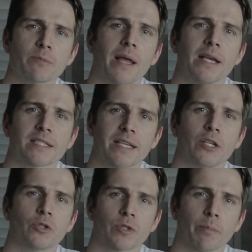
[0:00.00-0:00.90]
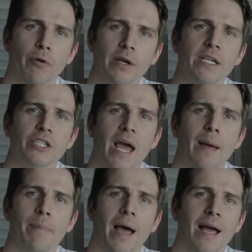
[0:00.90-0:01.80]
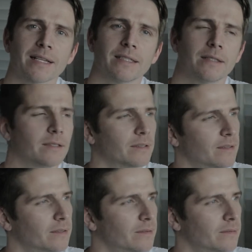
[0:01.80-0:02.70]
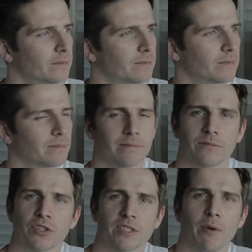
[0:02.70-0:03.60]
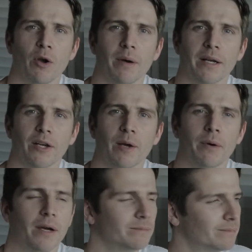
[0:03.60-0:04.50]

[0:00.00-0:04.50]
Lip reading: players' schedules are pretty jam-packed. Just a motorbike going by.